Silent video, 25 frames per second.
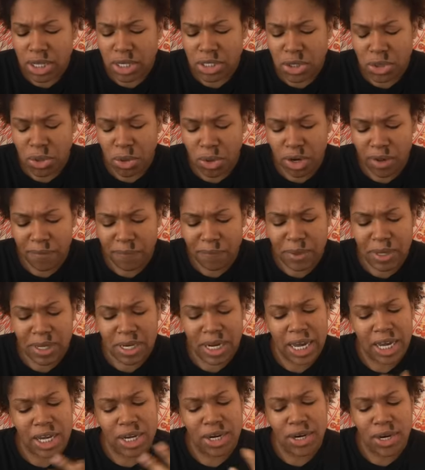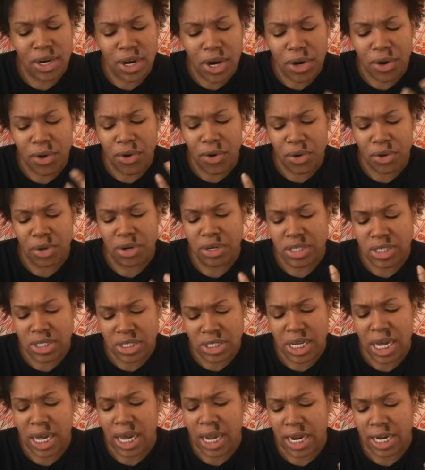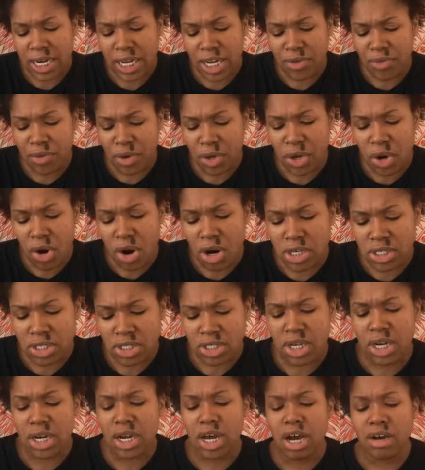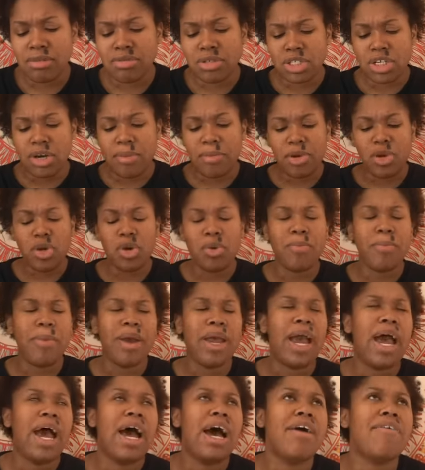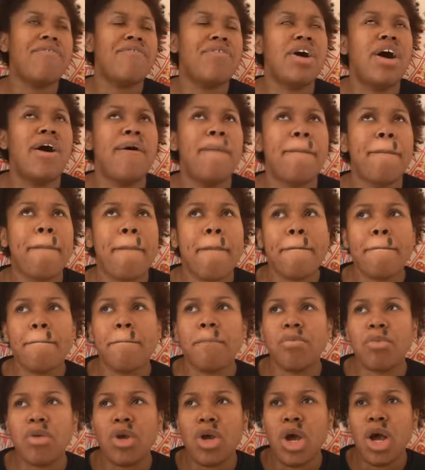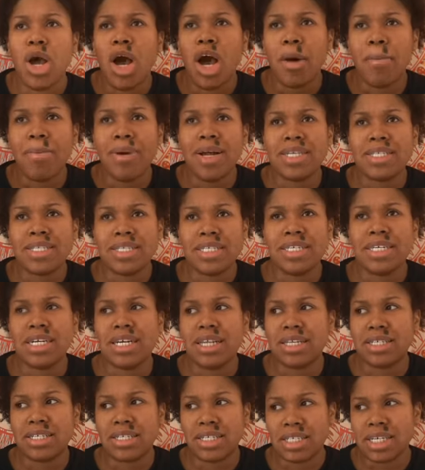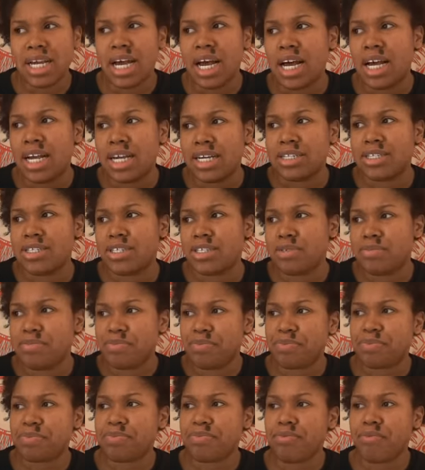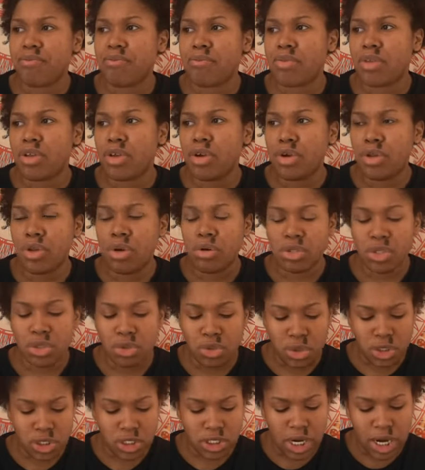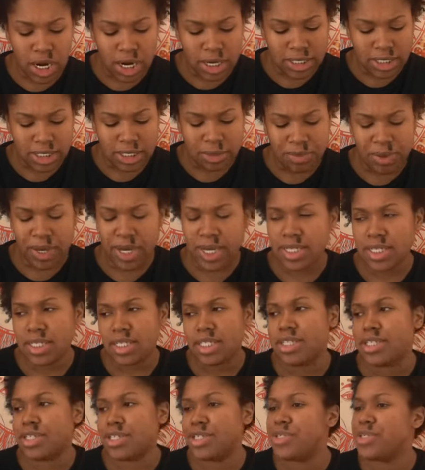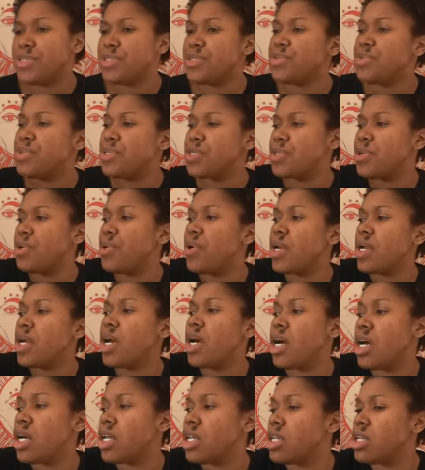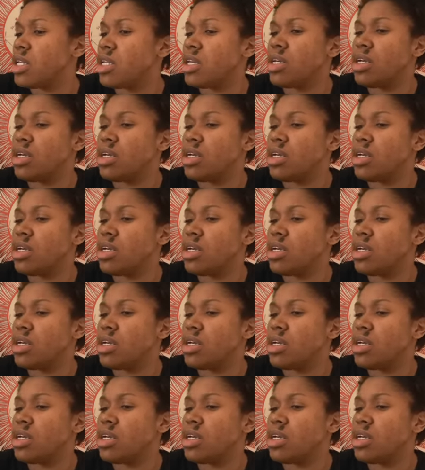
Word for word: there's going to be like luck on your side in regards to love some of you may have um, a blessing in disguise you know so just honestly pay attention to what's going on